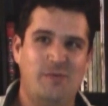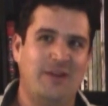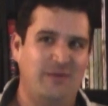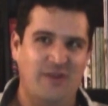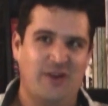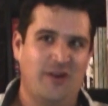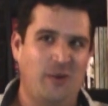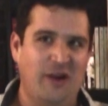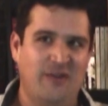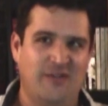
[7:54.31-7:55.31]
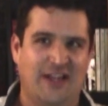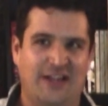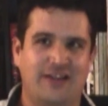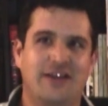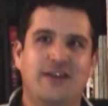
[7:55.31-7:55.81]
you become very aware of
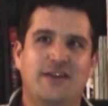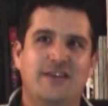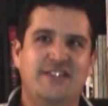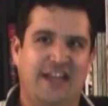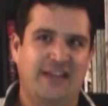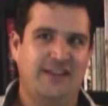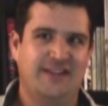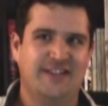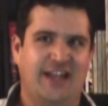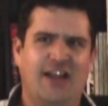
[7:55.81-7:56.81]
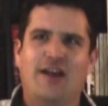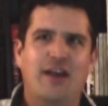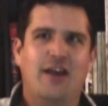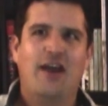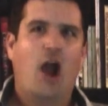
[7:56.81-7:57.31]
like saying things like,
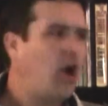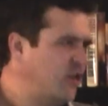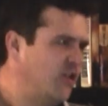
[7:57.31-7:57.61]
"Oh, I know what you are."